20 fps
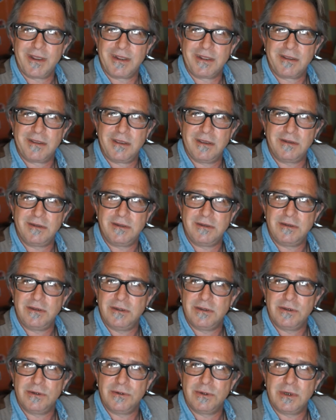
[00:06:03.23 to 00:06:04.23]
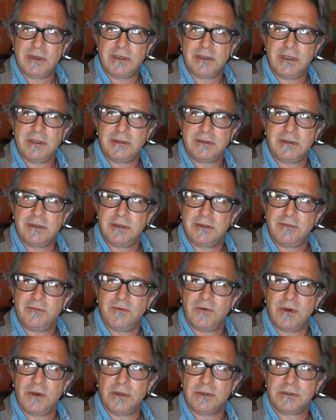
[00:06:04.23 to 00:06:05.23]
I get to do, and it
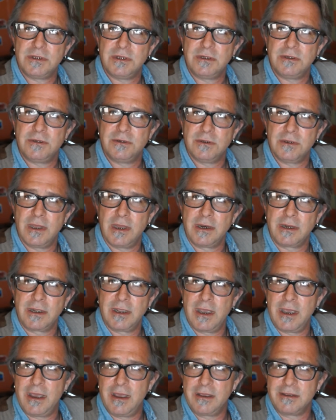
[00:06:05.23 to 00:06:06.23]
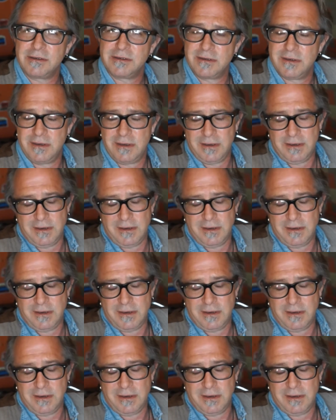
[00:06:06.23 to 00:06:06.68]
falls into a lot of gags.